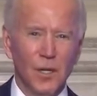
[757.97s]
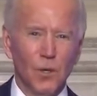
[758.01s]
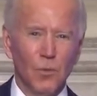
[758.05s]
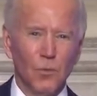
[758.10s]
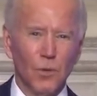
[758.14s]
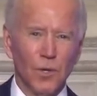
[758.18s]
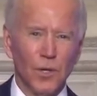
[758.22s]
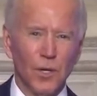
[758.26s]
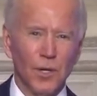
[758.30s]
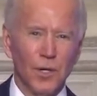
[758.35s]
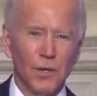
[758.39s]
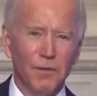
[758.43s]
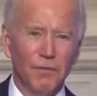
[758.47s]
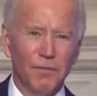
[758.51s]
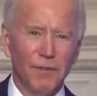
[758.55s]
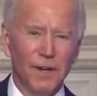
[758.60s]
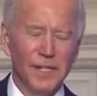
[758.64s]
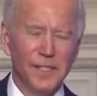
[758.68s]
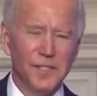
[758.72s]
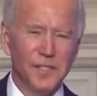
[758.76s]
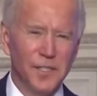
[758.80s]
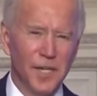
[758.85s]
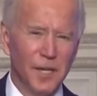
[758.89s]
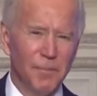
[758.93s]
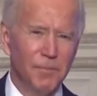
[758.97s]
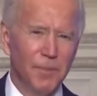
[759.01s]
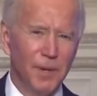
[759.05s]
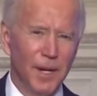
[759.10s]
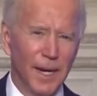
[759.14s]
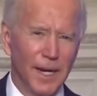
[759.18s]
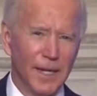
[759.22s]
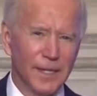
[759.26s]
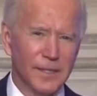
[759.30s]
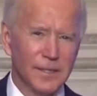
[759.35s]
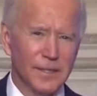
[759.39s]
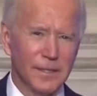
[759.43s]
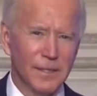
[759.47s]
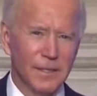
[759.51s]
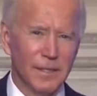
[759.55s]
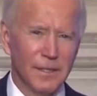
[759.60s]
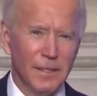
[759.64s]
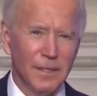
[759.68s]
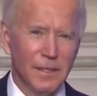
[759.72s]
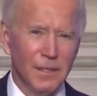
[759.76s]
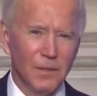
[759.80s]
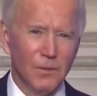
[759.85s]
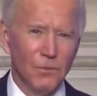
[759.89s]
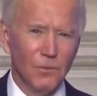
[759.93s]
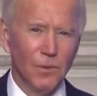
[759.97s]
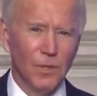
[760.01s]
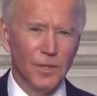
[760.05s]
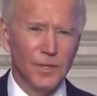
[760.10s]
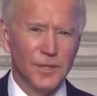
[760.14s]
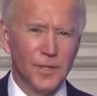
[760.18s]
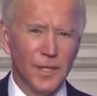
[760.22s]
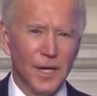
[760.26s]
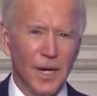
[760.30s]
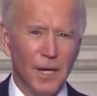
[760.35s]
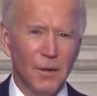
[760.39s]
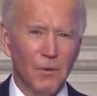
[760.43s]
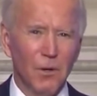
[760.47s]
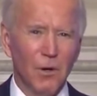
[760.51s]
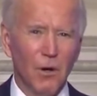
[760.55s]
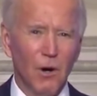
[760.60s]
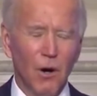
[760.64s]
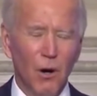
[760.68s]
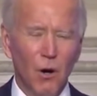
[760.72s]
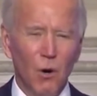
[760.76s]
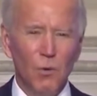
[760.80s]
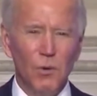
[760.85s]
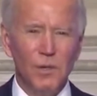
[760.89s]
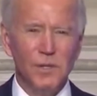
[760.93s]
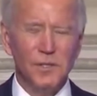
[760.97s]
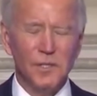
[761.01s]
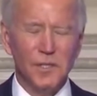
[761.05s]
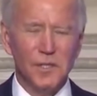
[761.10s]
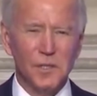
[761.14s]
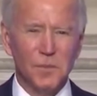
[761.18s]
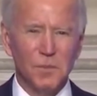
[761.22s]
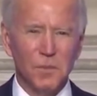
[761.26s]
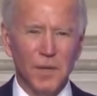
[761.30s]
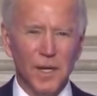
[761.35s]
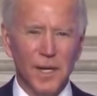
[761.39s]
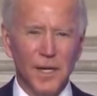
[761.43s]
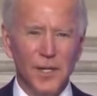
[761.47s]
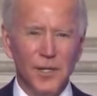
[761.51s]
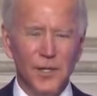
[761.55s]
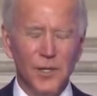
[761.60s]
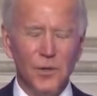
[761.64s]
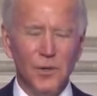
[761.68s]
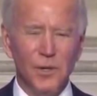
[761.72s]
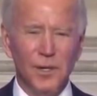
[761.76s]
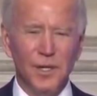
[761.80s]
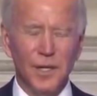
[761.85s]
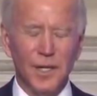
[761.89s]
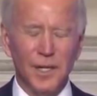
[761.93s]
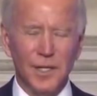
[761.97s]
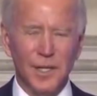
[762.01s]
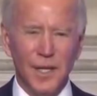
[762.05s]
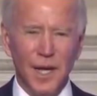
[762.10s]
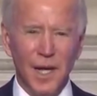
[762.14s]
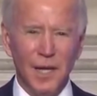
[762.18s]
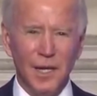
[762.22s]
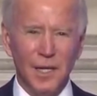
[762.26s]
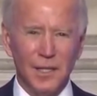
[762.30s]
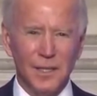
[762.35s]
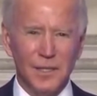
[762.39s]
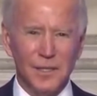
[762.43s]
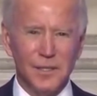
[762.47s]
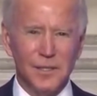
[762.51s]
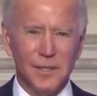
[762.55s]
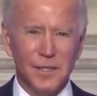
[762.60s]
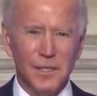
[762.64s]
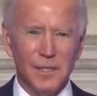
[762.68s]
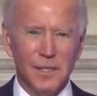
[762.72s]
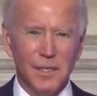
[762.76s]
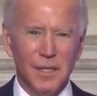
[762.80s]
we're going to face setbacks, which I will always explain to you and acknowledge.